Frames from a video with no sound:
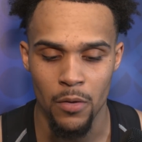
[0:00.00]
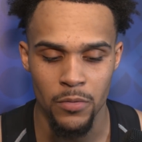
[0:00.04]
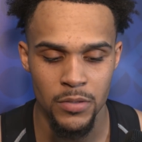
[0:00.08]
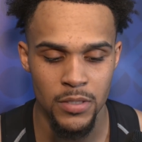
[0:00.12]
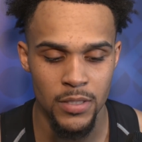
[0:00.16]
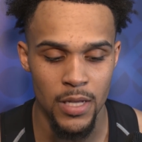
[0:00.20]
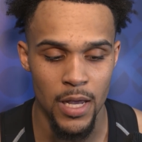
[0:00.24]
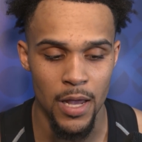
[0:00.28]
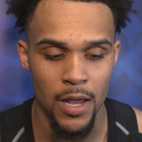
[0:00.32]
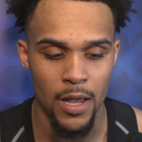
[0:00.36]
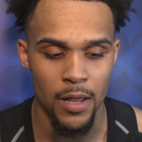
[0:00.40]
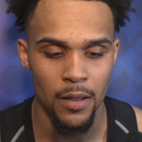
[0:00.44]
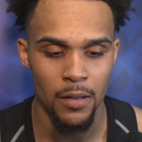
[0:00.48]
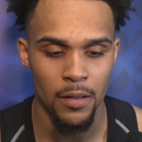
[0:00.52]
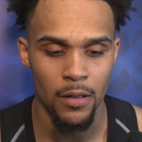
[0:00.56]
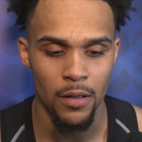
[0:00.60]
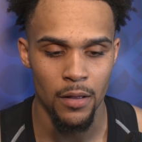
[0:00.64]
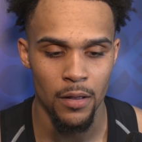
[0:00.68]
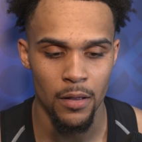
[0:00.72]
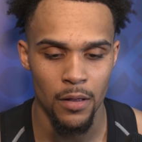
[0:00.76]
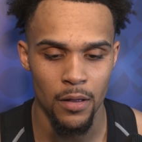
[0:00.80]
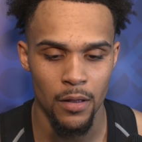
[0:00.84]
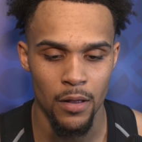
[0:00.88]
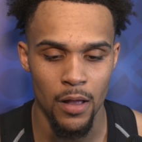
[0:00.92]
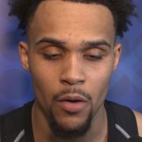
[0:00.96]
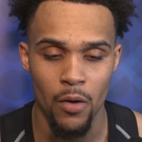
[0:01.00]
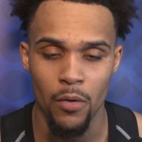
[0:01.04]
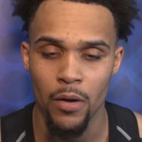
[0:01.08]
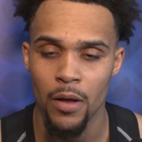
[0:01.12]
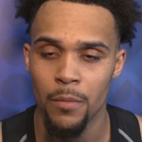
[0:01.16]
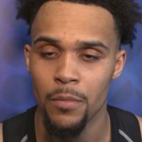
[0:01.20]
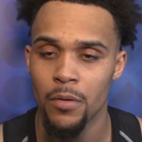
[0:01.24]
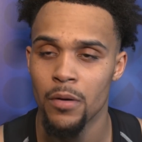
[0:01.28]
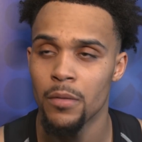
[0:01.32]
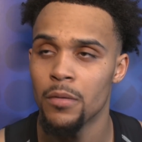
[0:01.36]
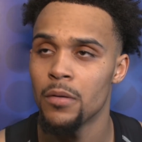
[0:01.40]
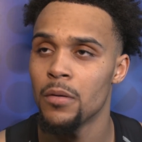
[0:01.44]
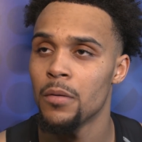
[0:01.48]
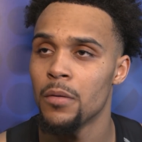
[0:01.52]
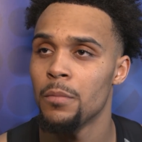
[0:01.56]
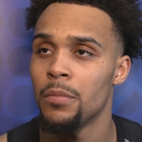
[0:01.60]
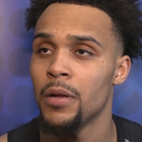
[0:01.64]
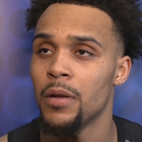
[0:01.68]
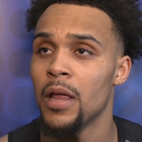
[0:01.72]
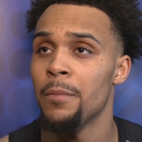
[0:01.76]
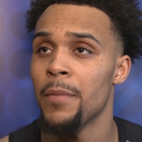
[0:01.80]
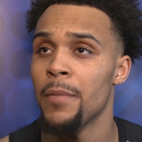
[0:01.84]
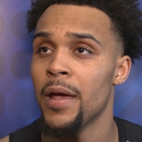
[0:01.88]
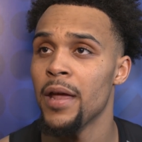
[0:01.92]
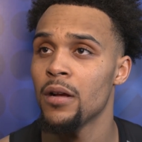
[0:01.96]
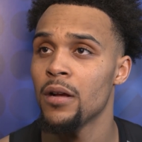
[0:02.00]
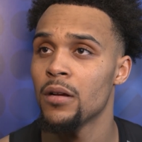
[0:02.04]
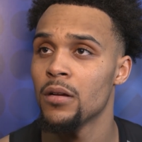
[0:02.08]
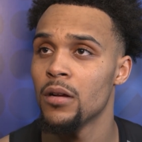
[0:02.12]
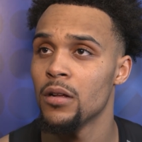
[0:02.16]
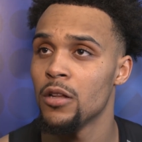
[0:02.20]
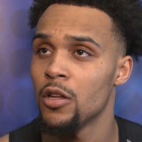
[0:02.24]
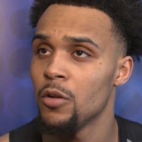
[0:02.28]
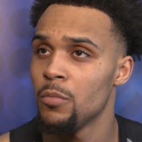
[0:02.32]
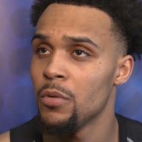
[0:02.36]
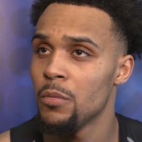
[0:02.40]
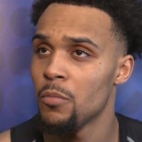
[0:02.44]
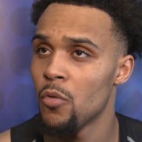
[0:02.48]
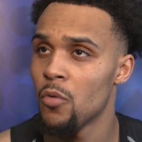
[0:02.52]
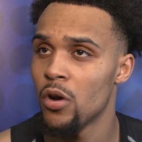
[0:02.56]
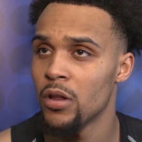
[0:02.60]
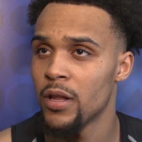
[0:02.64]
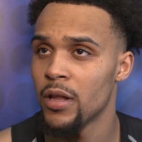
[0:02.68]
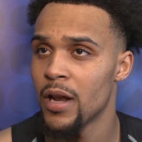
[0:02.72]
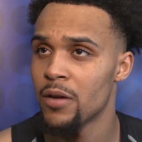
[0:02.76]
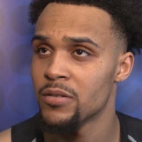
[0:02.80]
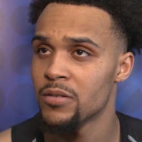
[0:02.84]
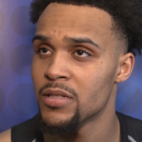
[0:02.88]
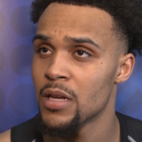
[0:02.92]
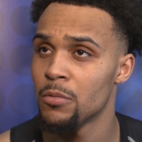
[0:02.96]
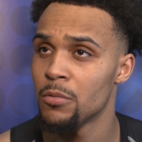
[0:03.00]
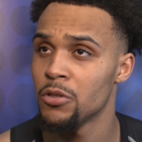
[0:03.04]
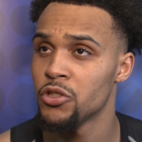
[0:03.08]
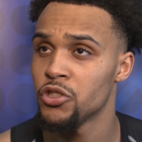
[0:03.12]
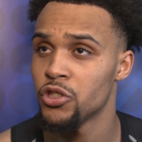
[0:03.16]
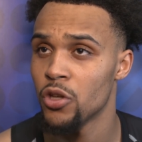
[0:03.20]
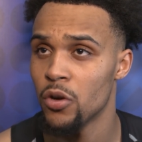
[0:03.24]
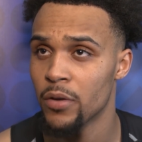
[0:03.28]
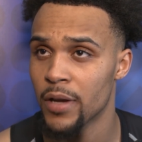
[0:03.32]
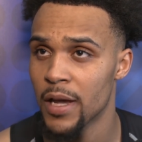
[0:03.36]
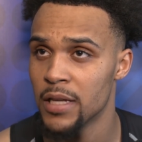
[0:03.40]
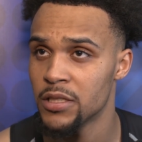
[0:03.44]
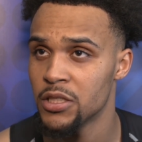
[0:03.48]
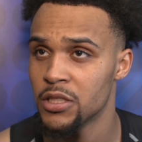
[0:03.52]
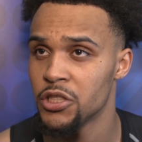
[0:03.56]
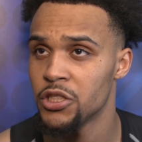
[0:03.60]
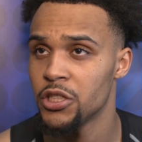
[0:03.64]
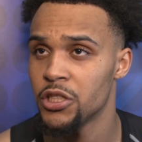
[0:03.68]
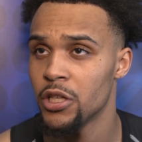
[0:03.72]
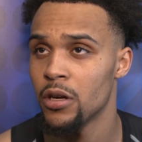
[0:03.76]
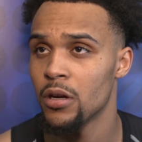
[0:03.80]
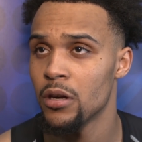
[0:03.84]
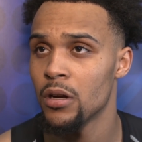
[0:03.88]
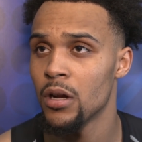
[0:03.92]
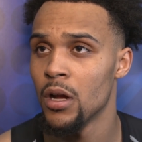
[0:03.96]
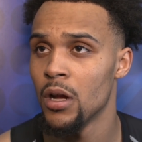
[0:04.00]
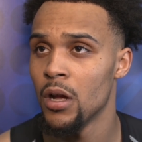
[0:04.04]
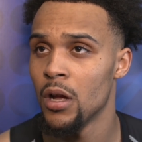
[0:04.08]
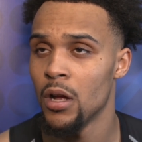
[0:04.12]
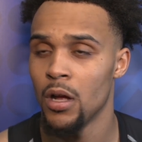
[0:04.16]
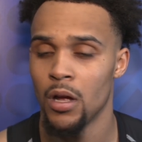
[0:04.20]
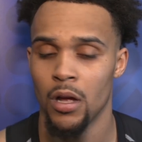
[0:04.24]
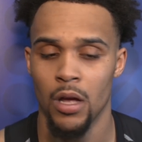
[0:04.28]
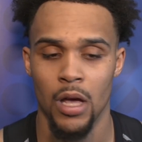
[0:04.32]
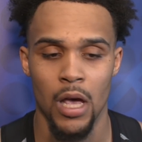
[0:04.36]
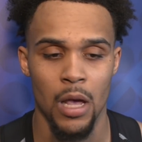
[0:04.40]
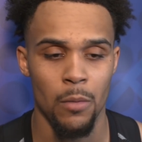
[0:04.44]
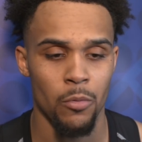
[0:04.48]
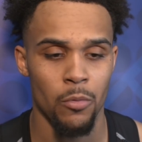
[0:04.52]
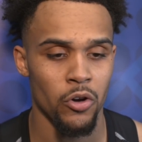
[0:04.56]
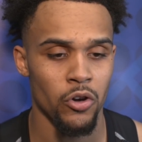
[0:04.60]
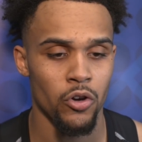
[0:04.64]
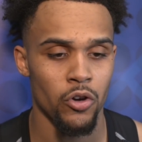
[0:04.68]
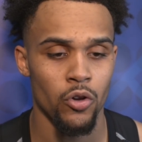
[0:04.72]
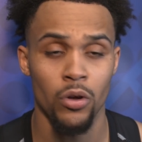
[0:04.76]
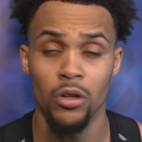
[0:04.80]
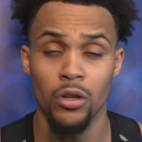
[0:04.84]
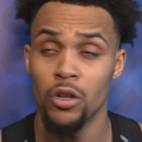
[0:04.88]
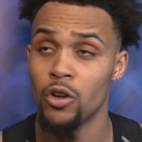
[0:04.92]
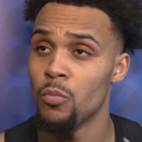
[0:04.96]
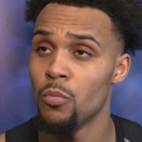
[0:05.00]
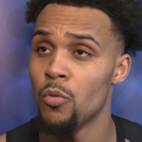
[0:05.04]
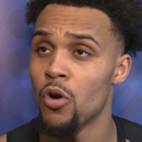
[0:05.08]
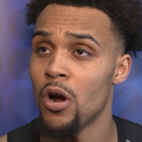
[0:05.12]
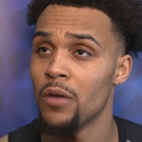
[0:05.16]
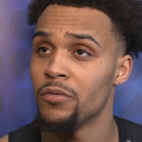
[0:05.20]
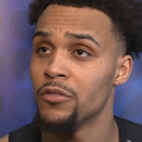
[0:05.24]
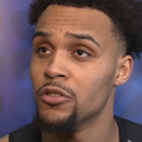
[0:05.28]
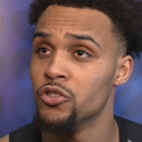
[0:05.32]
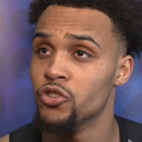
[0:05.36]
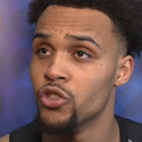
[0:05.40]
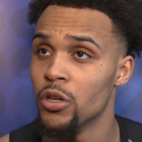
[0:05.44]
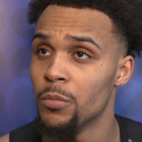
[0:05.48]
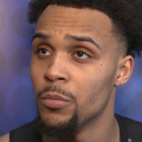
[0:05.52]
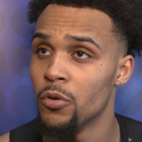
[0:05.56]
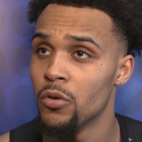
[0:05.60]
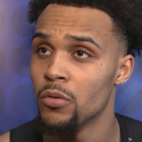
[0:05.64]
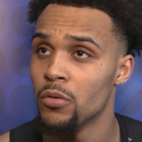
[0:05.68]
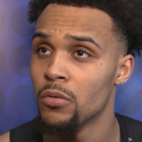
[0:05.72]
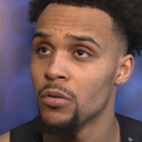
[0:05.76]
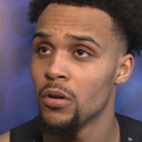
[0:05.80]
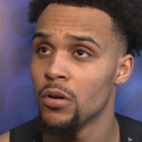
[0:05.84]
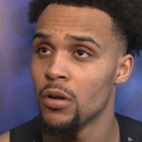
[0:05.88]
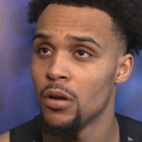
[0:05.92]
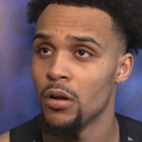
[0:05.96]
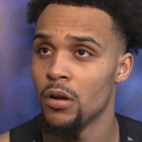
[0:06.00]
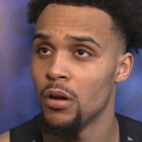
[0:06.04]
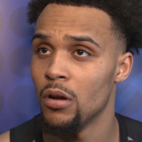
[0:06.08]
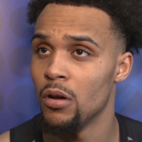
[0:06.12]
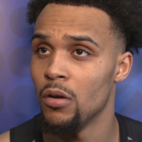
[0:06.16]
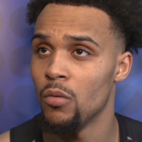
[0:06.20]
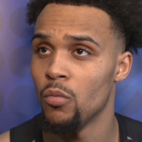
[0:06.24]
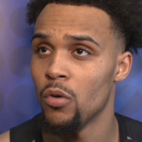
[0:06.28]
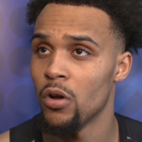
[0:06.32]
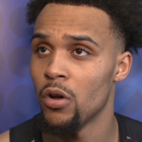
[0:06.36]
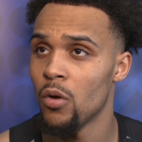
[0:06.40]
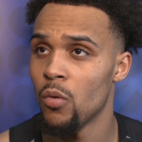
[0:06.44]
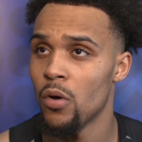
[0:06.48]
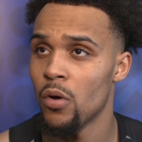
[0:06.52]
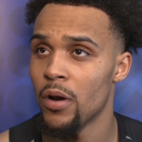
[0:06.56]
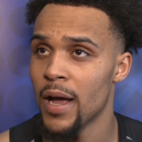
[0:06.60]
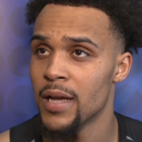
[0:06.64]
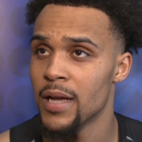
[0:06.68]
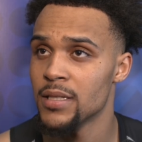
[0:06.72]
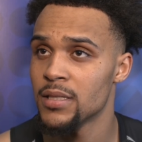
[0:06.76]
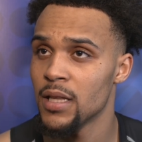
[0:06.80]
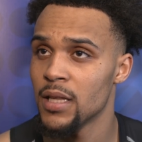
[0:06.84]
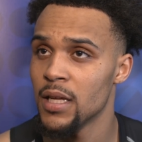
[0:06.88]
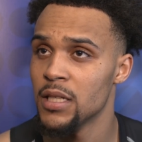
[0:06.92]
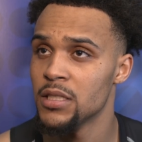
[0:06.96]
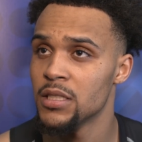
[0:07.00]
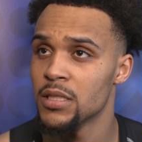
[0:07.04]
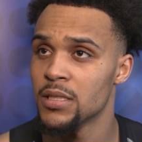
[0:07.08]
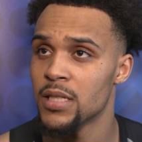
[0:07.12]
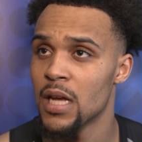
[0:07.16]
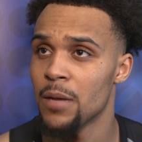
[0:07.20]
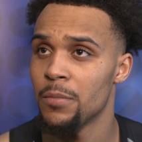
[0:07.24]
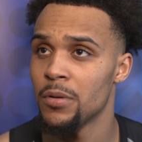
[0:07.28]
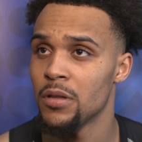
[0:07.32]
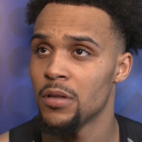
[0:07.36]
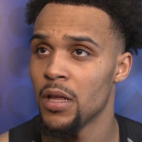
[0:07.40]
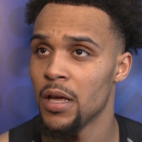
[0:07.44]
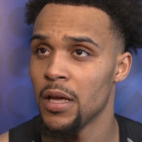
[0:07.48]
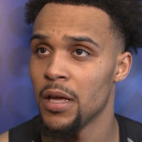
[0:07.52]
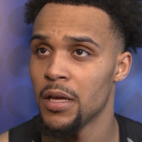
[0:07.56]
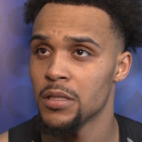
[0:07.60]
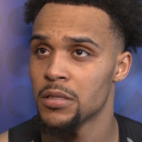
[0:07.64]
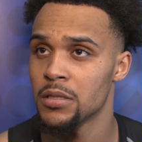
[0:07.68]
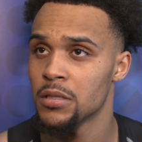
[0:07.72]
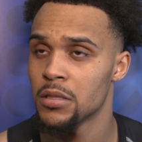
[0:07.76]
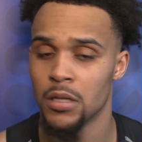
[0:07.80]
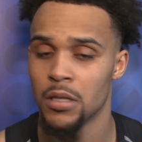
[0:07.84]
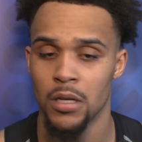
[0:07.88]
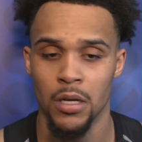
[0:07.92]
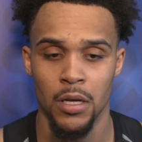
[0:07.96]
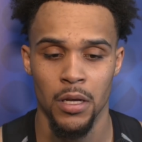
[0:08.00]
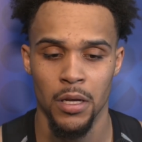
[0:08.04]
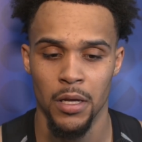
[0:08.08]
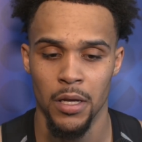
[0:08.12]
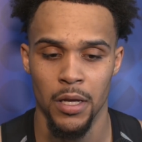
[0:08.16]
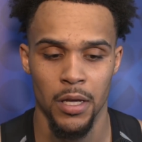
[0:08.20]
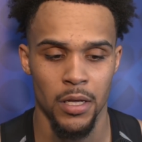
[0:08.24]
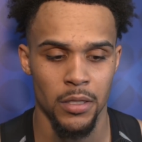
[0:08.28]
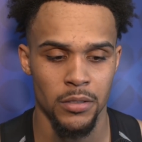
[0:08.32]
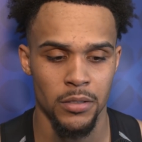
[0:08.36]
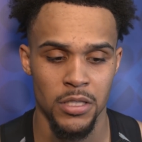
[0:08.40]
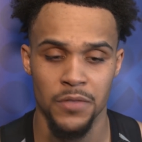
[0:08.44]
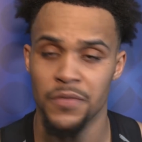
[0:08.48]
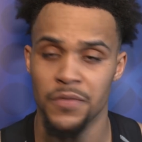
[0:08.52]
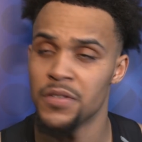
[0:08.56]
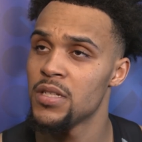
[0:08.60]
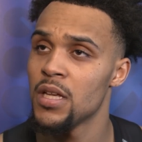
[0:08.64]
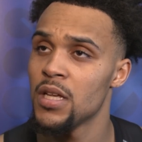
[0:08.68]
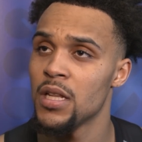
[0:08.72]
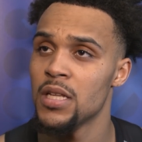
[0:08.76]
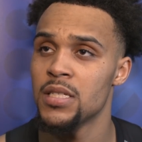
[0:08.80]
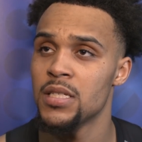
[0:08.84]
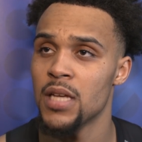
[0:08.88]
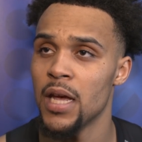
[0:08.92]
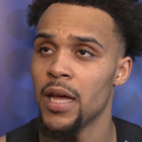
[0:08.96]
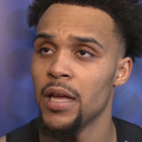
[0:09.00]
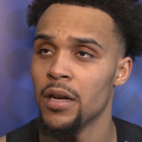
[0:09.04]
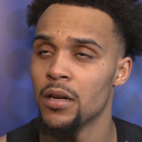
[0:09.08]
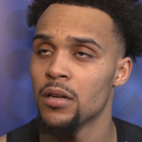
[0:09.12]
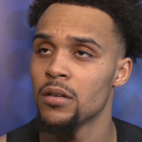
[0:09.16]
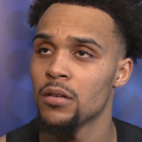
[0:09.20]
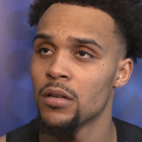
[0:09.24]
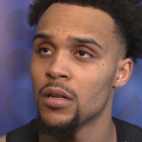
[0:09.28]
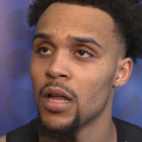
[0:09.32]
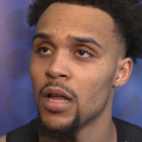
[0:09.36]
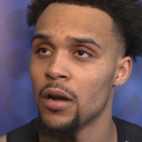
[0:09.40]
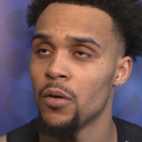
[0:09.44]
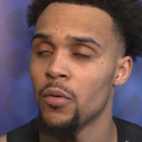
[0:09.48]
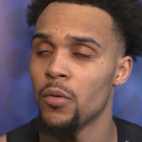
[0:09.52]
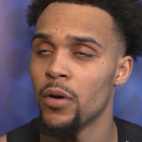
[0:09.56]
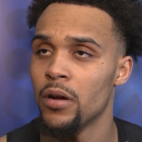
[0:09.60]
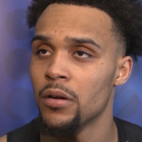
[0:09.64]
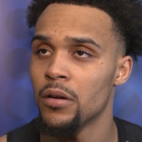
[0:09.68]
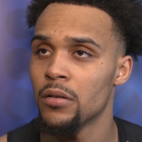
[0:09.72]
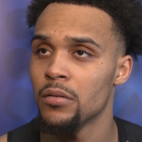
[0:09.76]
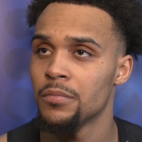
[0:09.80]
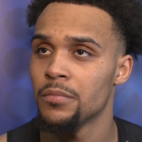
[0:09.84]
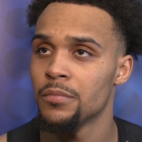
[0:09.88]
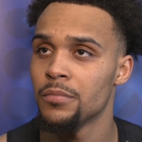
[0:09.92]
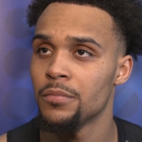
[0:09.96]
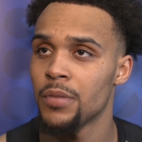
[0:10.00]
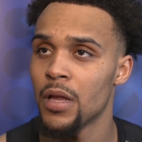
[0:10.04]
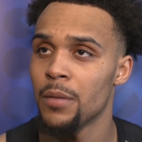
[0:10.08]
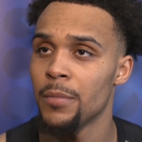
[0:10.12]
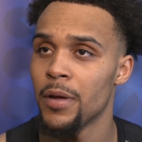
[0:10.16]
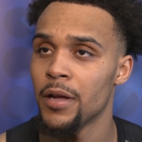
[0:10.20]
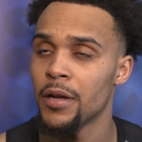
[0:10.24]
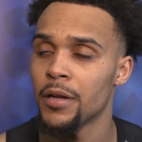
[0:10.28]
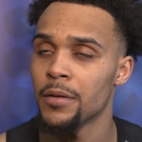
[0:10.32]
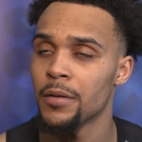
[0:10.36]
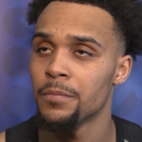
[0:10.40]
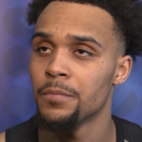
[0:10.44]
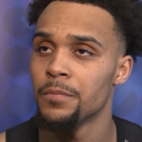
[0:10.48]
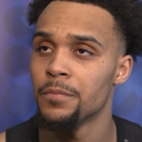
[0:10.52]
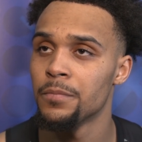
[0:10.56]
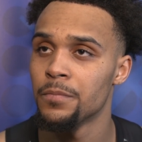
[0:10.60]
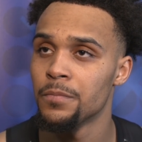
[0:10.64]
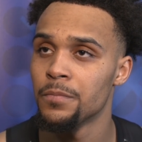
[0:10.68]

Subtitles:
I would say I was able to play make a little bit more than I was able to showcase this year. Able to do a little more off the dribble, one-on-one isolation type of things, and just facilitating like a well playmaker.